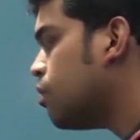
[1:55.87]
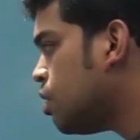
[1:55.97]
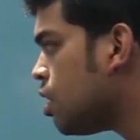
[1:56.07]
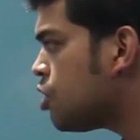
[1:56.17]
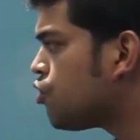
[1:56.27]

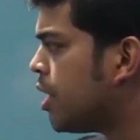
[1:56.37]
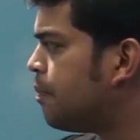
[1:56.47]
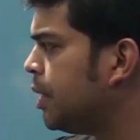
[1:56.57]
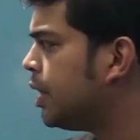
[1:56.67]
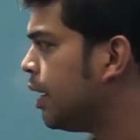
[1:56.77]
Sorry,
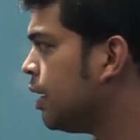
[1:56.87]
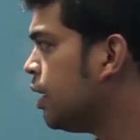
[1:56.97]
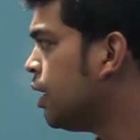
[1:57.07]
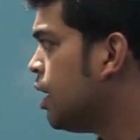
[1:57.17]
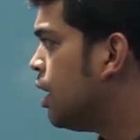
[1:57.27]
P3.
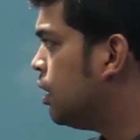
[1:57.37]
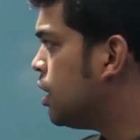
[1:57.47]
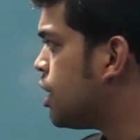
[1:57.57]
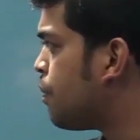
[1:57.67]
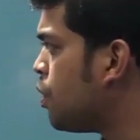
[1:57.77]
The
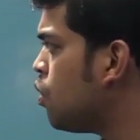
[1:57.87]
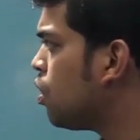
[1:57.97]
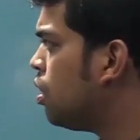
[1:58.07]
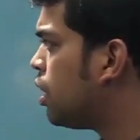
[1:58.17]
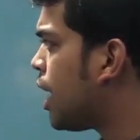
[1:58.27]
CPU
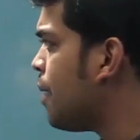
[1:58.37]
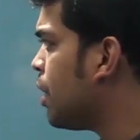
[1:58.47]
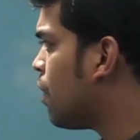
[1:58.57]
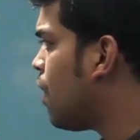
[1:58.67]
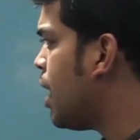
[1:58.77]
time
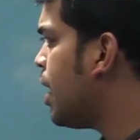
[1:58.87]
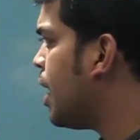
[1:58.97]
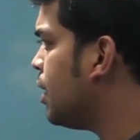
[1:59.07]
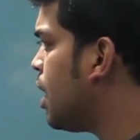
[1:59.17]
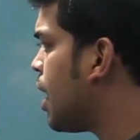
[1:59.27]
required
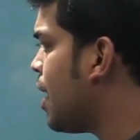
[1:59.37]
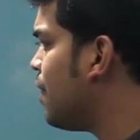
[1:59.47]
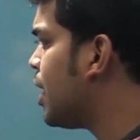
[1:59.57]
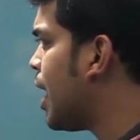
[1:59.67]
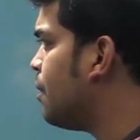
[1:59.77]
and the arrival
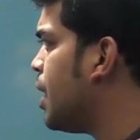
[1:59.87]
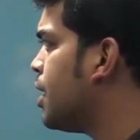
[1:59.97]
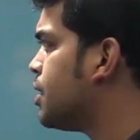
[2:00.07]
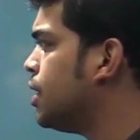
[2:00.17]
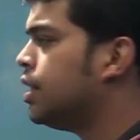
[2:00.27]
time, that
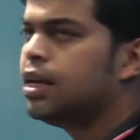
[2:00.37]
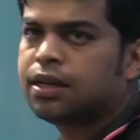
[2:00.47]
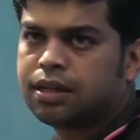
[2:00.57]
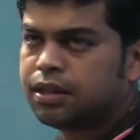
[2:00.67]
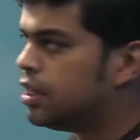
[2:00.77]
is in the
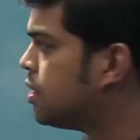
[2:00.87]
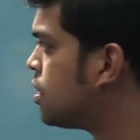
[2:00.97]
this.